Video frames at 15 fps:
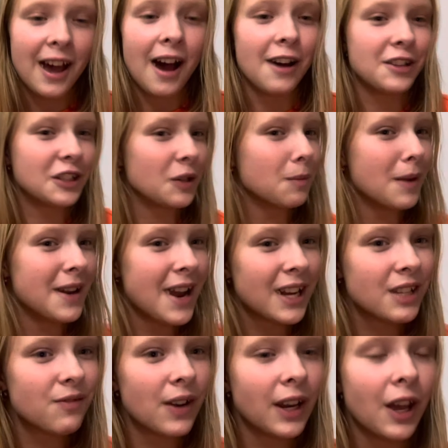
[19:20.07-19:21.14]
I'll see you in my
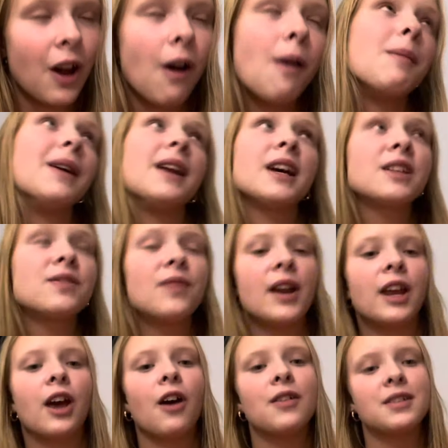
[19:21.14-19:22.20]
next video. My next
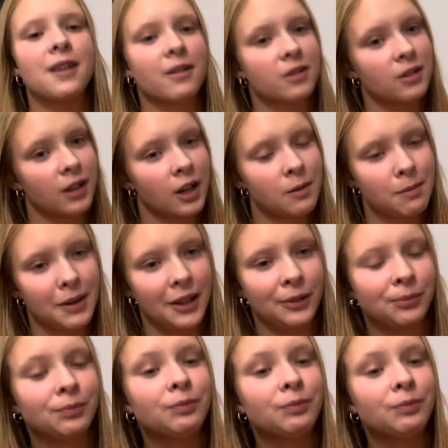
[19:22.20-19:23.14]
video is actually going to be